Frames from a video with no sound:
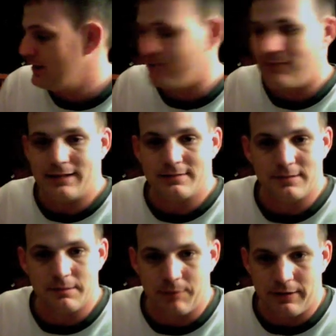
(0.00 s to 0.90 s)
that's going to
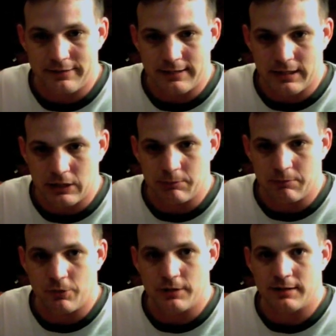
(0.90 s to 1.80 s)
probably take a little bit
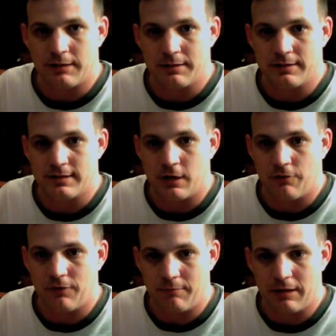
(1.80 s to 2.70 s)
more time itself.
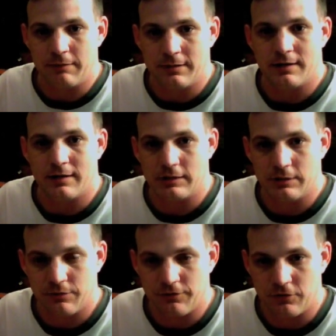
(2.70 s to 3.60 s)
I might be talking to
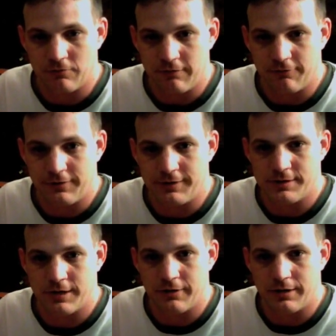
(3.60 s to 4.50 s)
a few of my friends
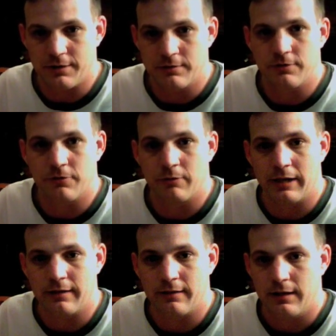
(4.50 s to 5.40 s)
here on YouTube,
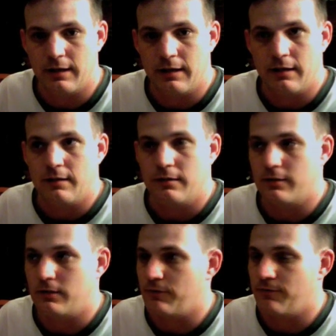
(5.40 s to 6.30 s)
like,
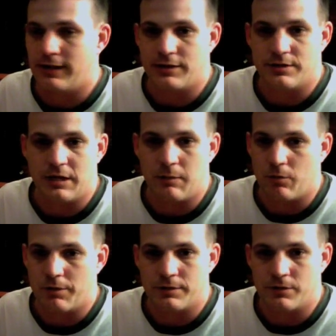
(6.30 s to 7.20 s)
oh, if I can just name
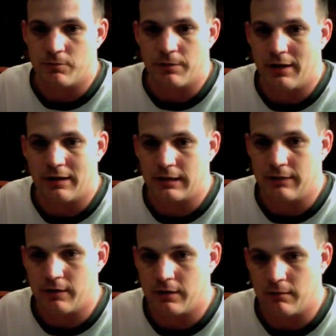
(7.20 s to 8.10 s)
one or two, but not
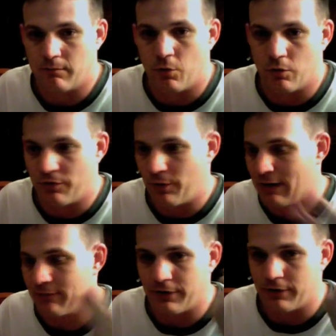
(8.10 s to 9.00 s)
leaving more of you
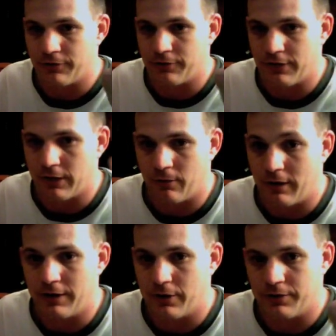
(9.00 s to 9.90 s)
out there if you're saying, well,
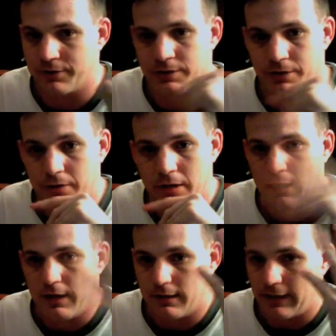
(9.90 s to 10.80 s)
I know this too,
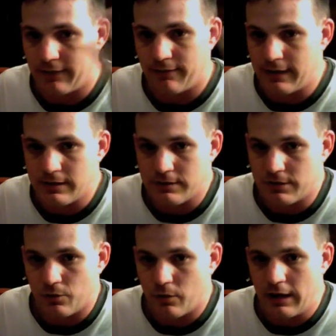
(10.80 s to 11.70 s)
like Things in the
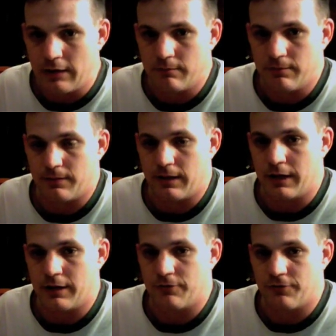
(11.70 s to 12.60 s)
Web
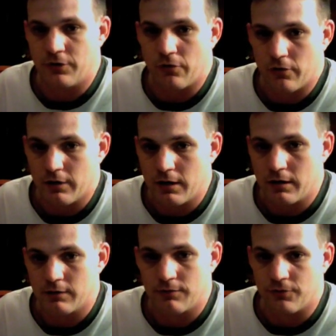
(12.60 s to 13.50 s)
and Fedora
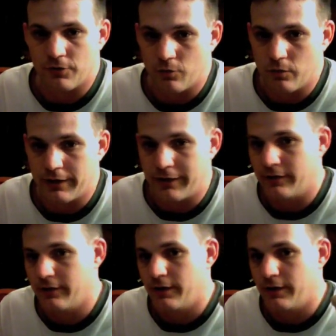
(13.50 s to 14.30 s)
for the win,